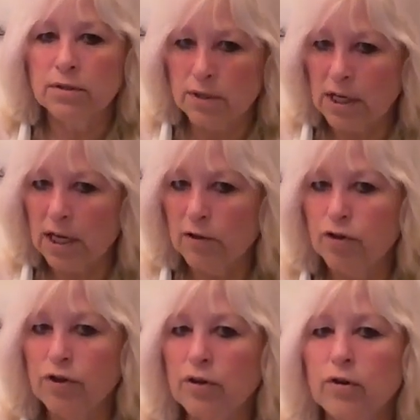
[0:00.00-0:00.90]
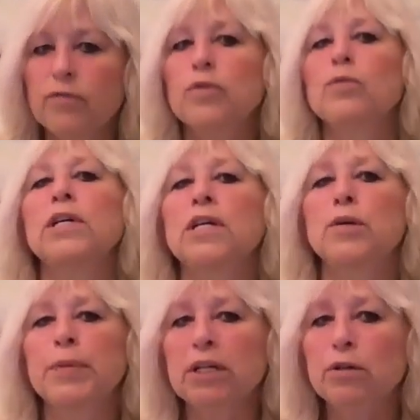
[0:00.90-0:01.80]
the lecture of Ola
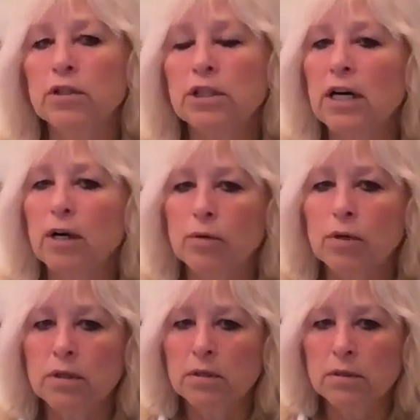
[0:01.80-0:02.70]
Damegård down.